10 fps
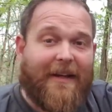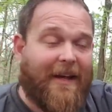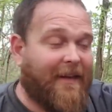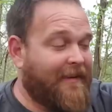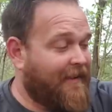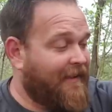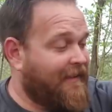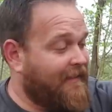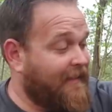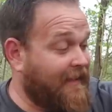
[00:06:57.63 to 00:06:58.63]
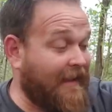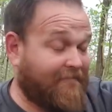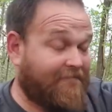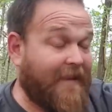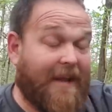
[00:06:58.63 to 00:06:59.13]
And uh, at,
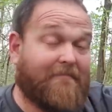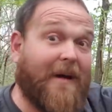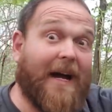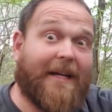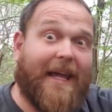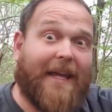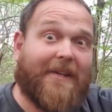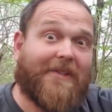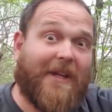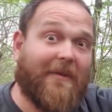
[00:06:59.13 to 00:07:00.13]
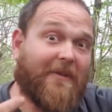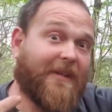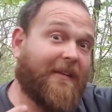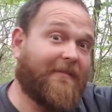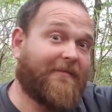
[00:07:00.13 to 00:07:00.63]
at my case, it
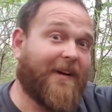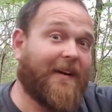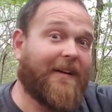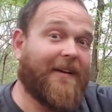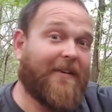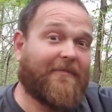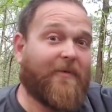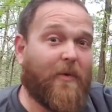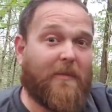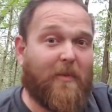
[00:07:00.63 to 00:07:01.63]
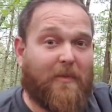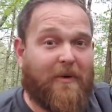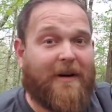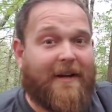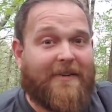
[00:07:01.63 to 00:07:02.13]
was a very affordable
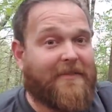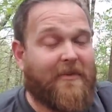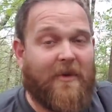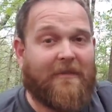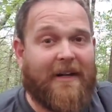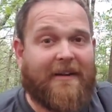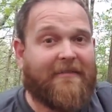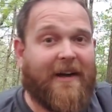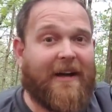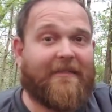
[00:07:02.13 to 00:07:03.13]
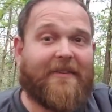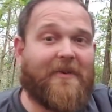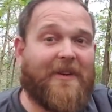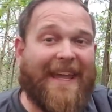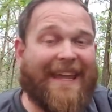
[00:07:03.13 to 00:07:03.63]
price. $12.95,
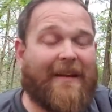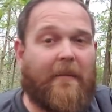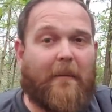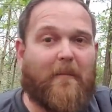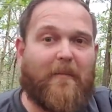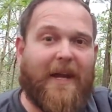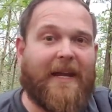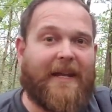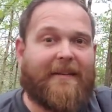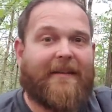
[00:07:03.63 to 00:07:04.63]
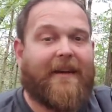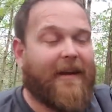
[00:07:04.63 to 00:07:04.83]
you can't beat it.